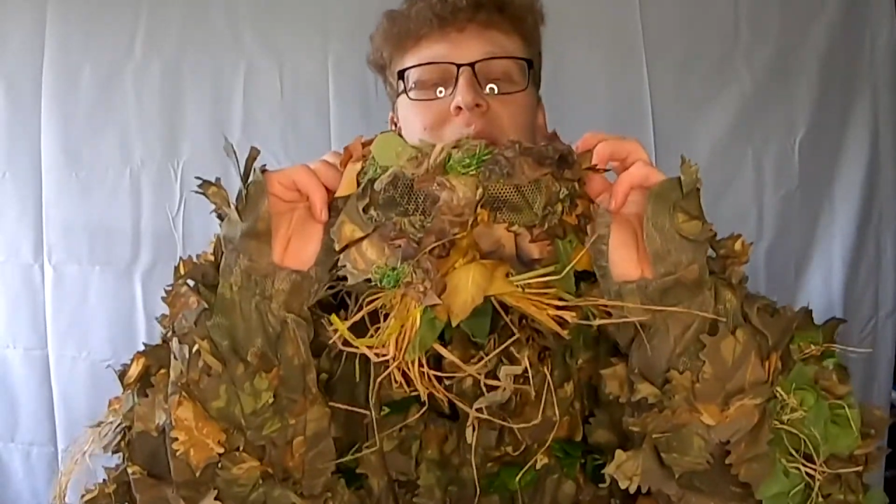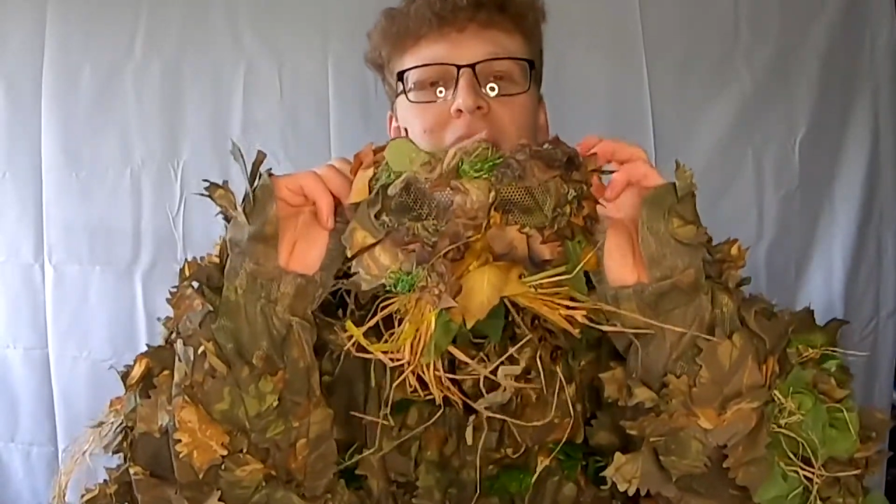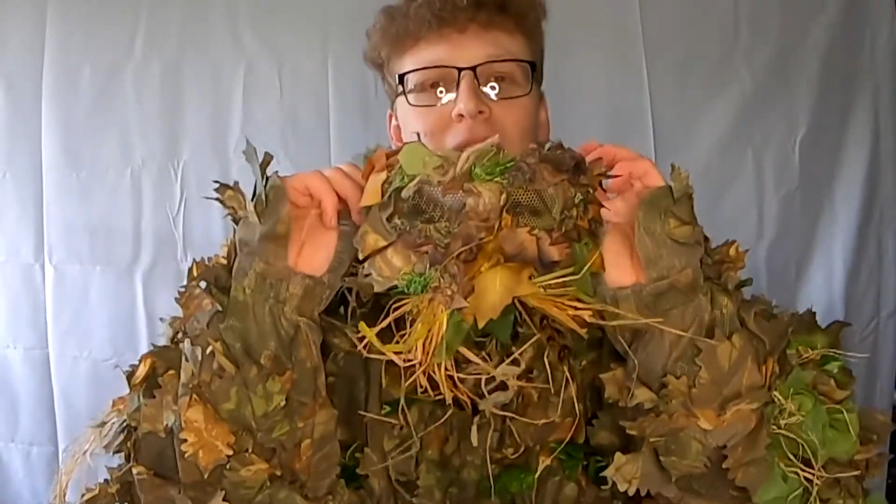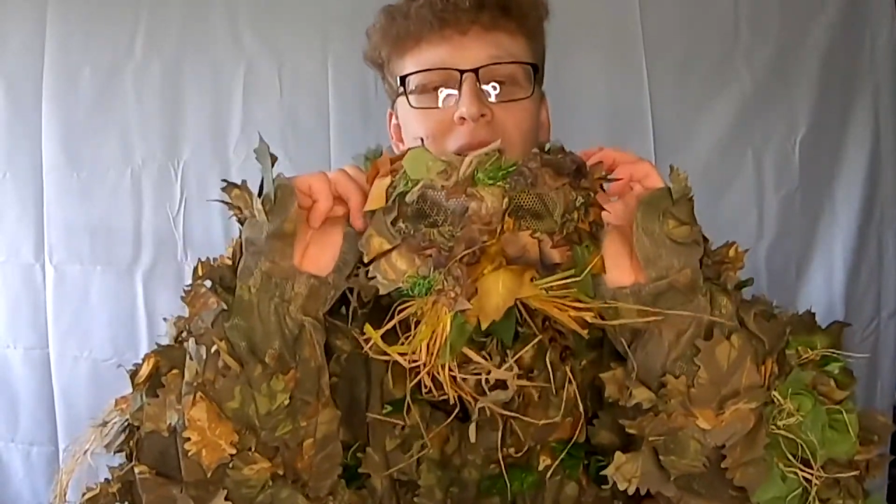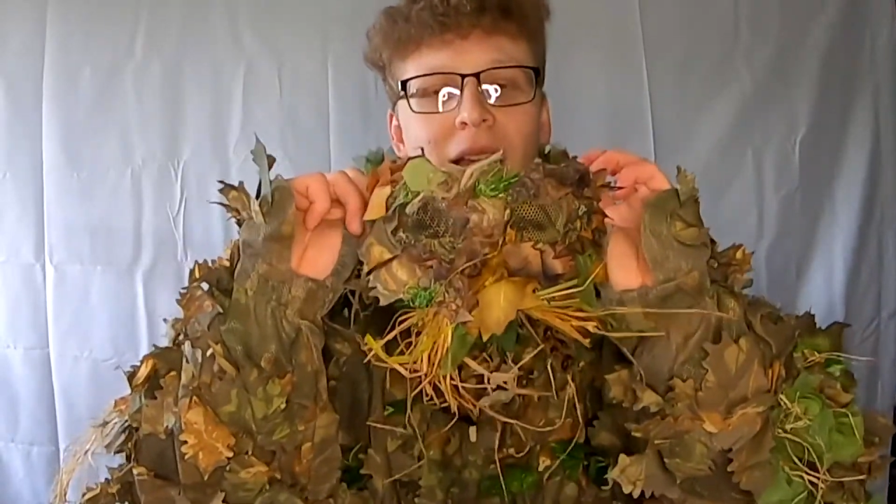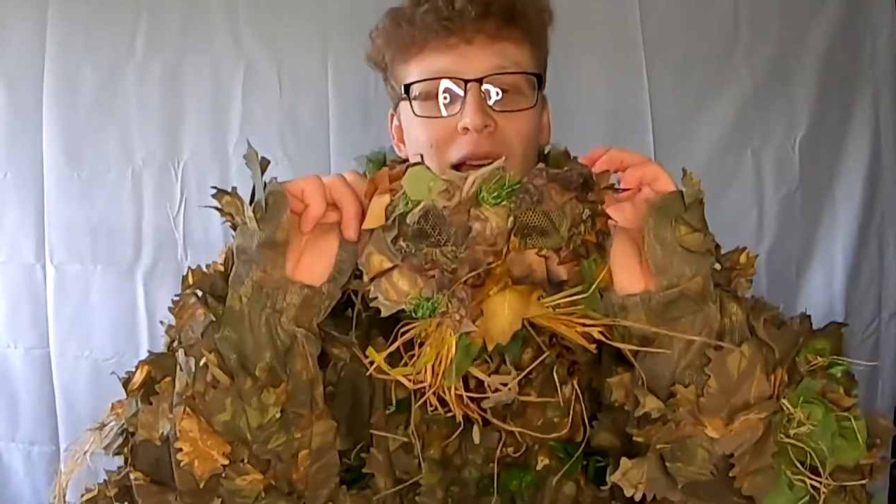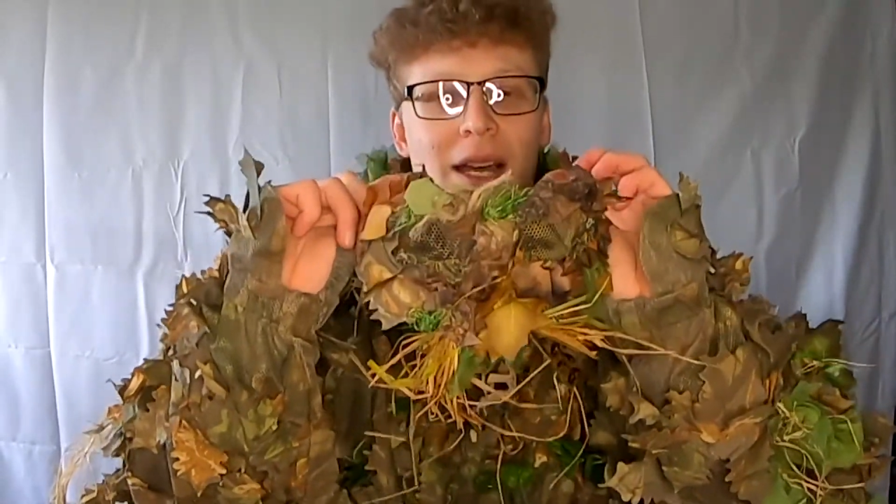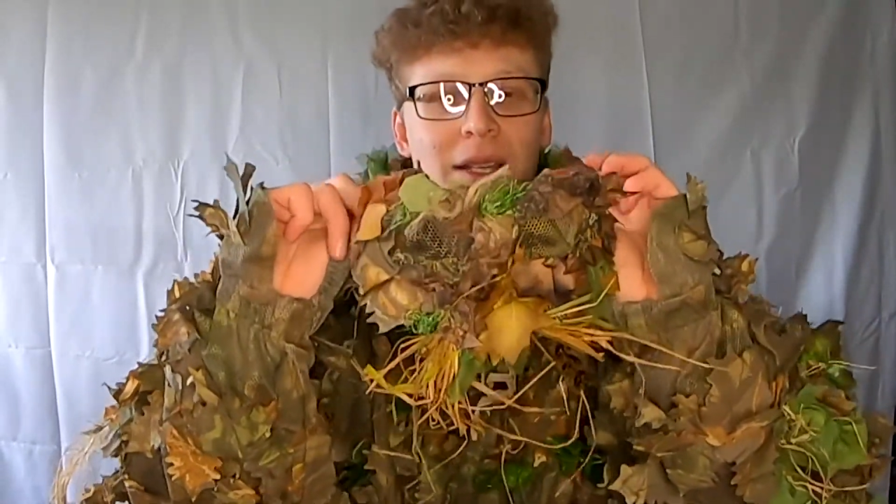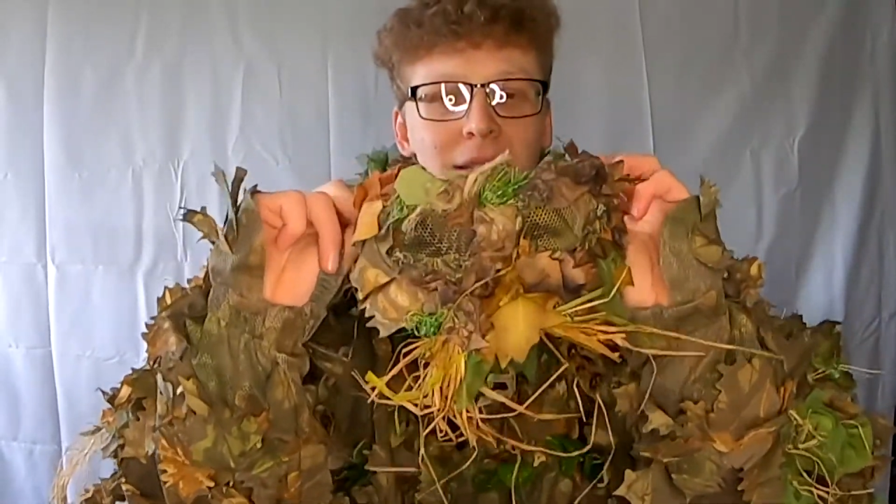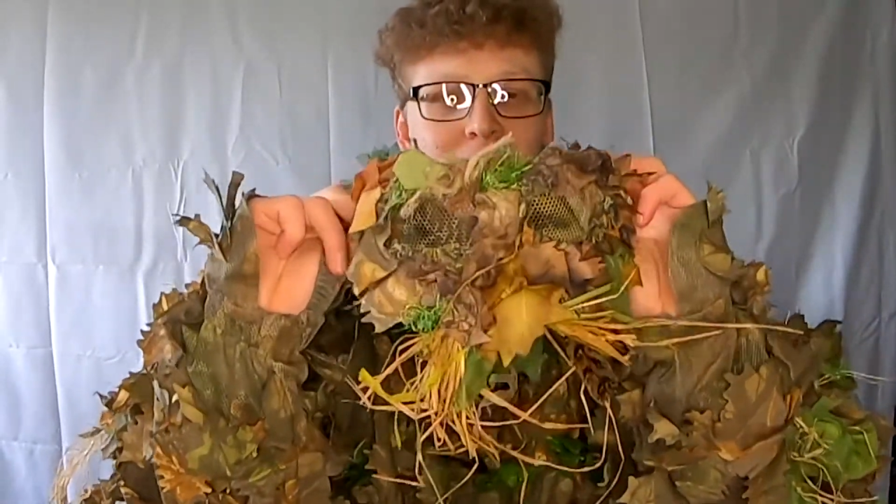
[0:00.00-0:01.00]
these,
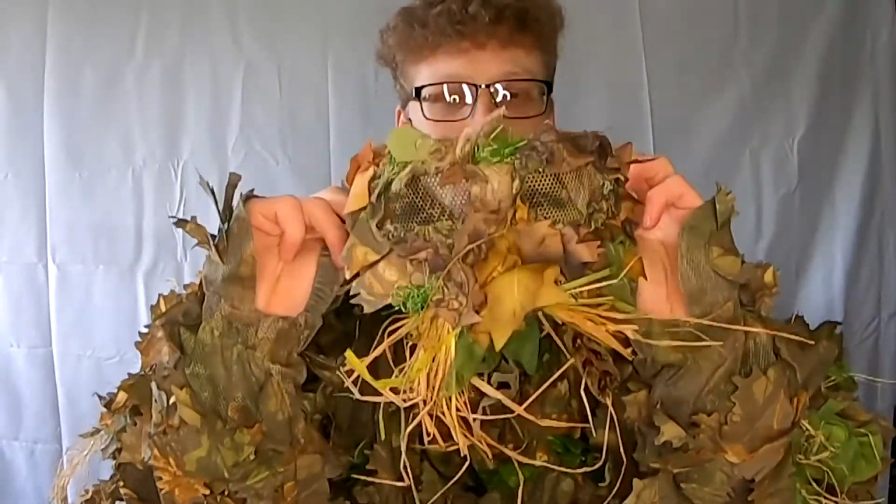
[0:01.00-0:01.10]
and